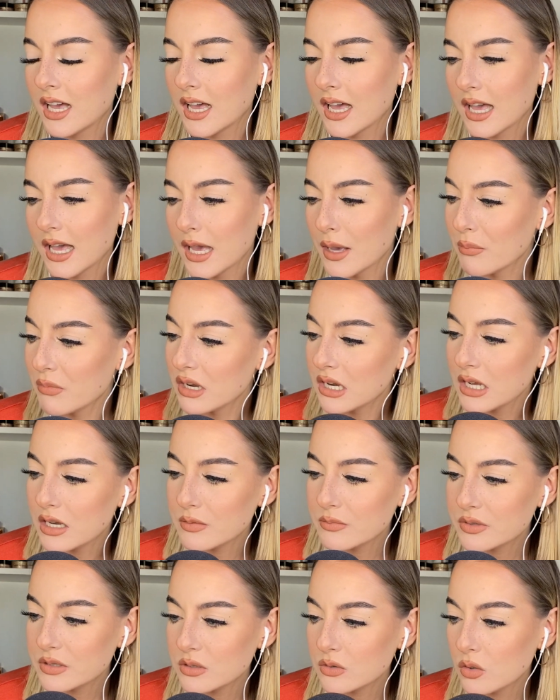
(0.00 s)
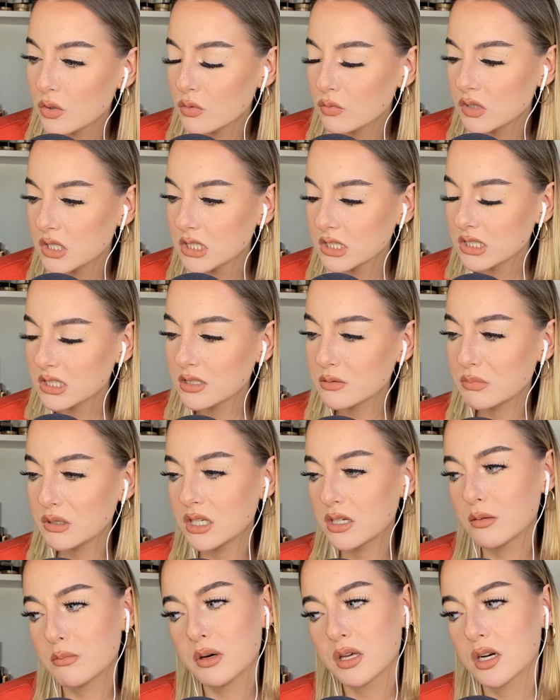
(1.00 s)
M&M's or Reese's
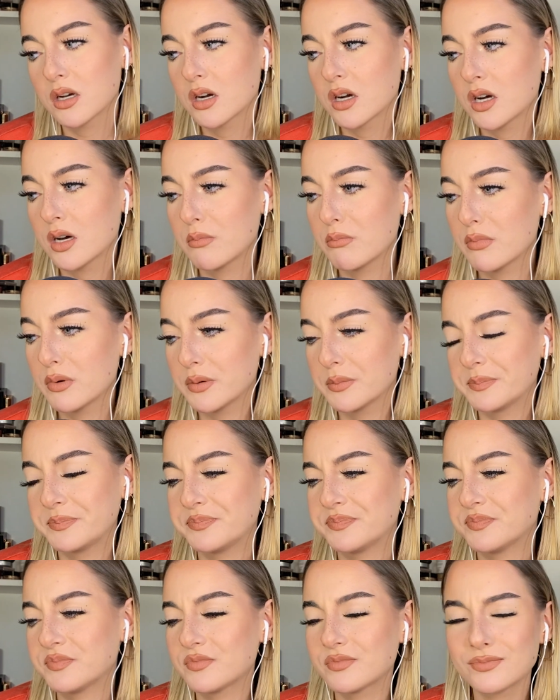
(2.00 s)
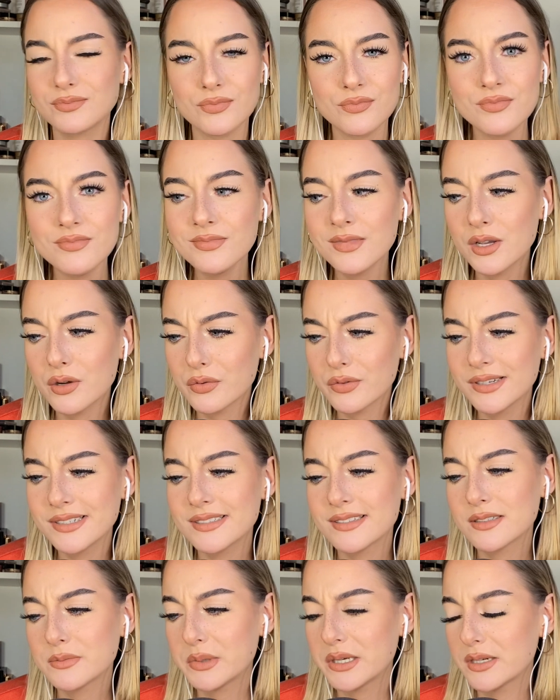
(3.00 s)
Peanut Butter Cup?
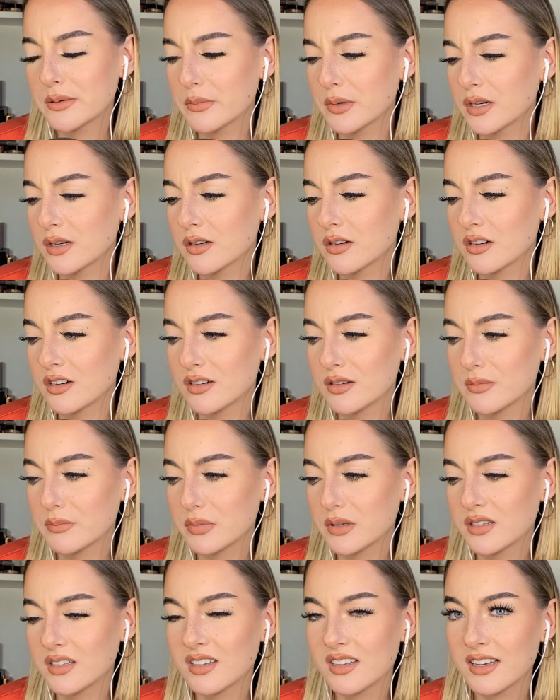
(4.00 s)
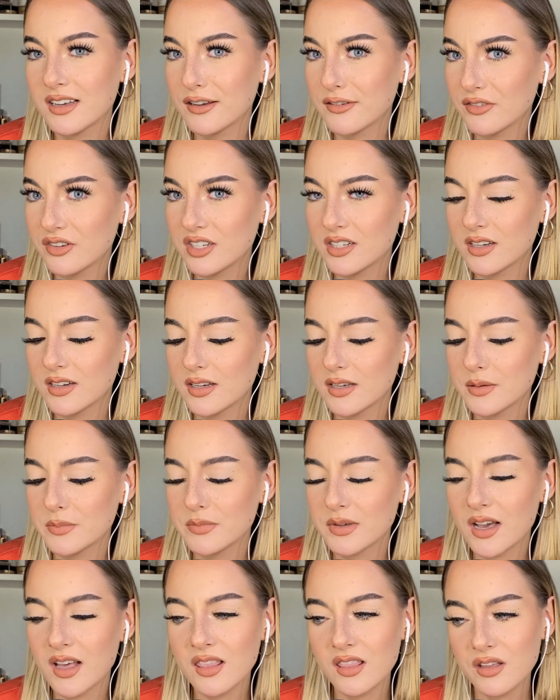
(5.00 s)
Reese's Peanut Butter Cup. Every time.
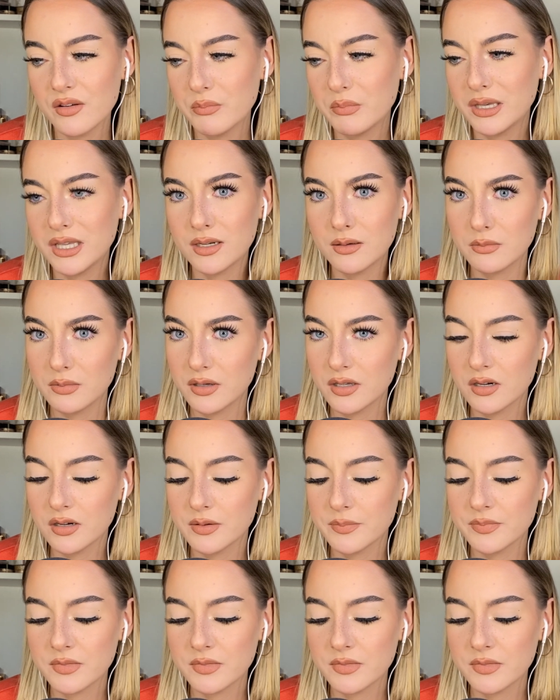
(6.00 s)
I love peanut butter.